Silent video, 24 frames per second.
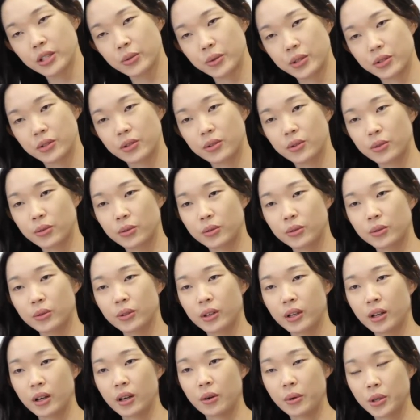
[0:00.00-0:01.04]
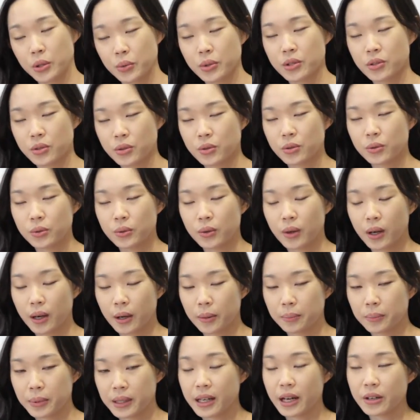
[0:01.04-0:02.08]
which was to do
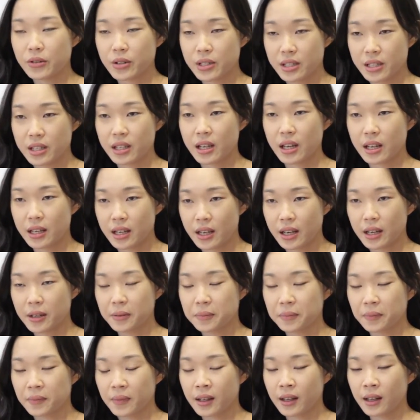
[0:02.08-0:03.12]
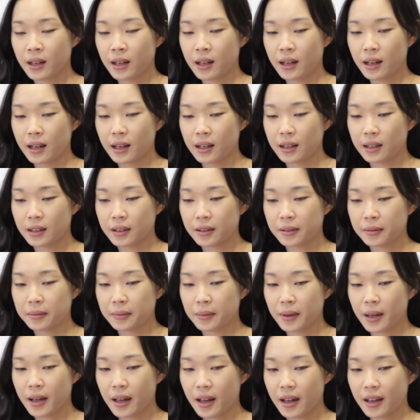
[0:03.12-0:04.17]
pediatrics in KK,
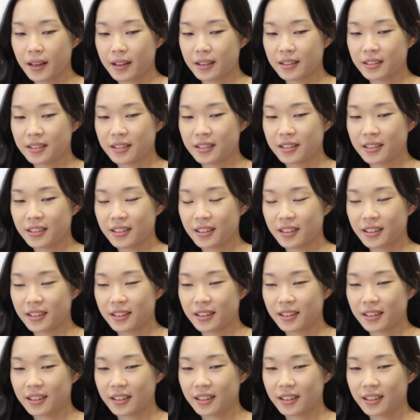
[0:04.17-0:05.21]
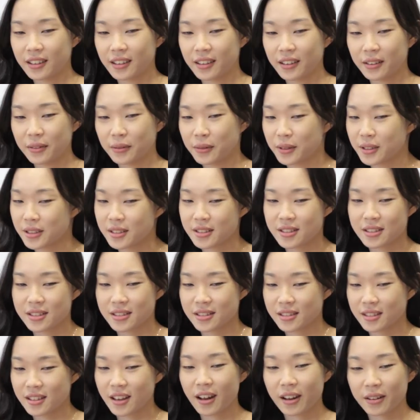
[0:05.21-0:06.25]
and I
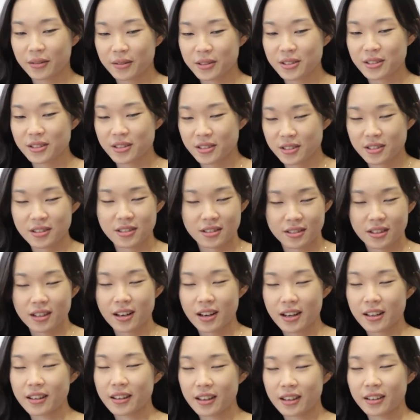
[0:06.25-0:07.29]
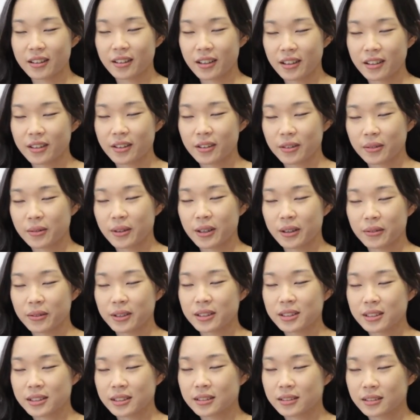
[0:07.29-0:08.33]
was just glad that I got what I
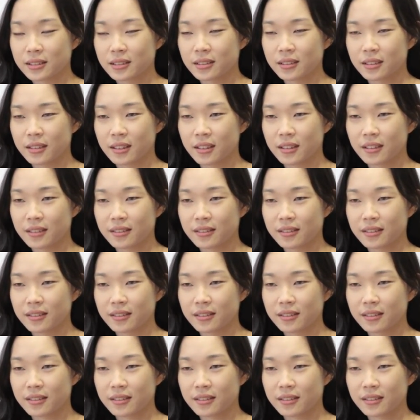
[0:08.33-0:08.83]
wanted. Yeah.